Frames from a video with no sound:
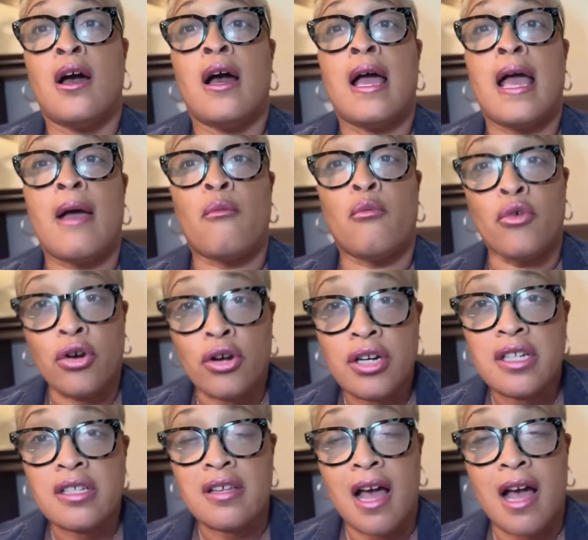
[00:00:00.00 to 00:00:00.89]
And we're
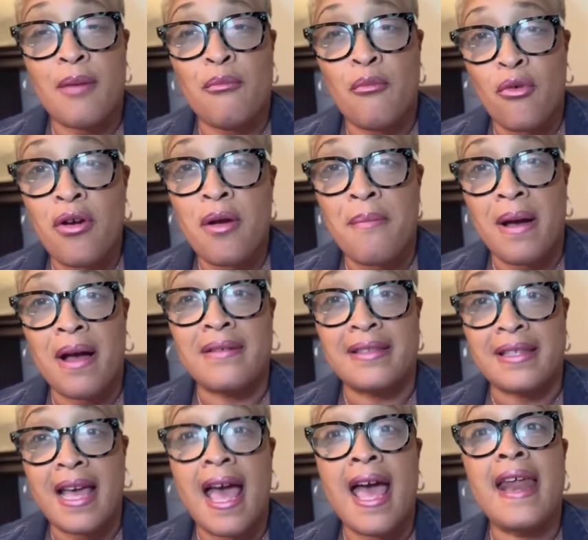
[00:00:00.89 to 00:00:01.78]
going to talk more about
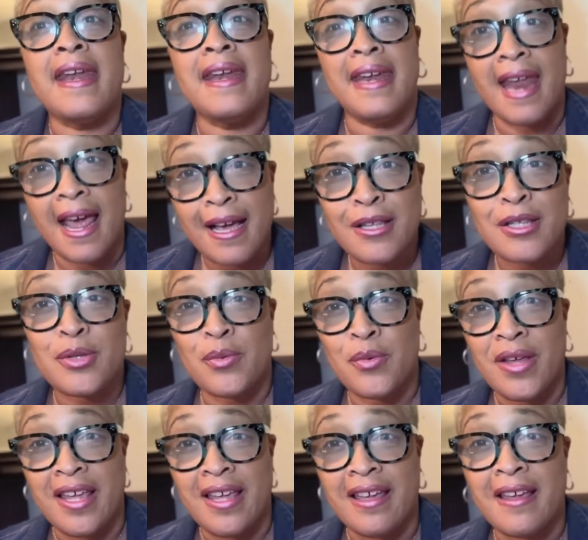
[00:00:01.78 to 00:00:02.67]
that next
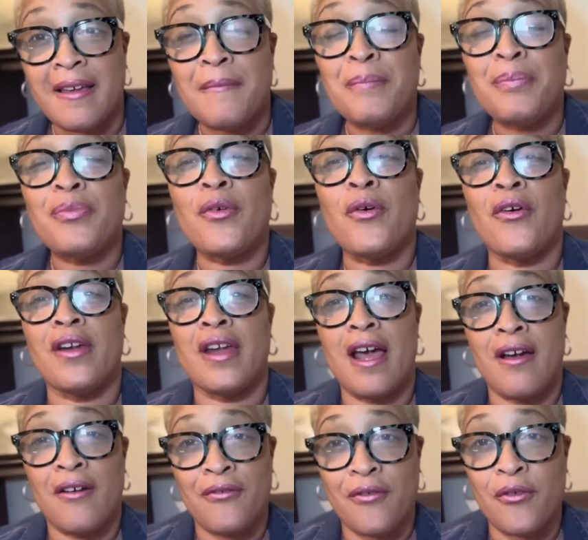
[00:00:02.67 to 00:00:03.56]
week on
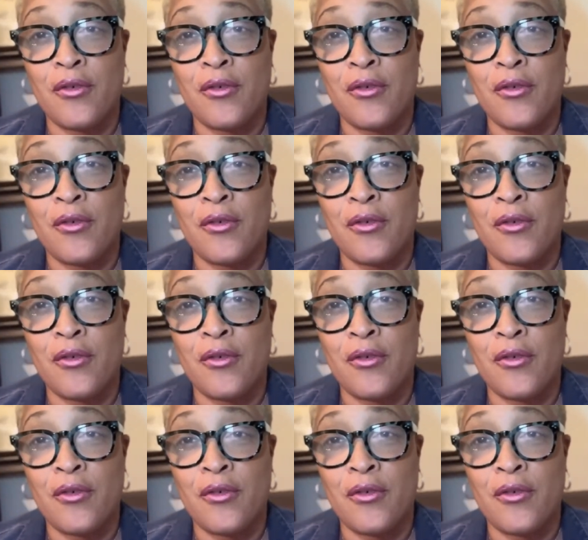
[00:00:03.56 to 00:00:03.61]
our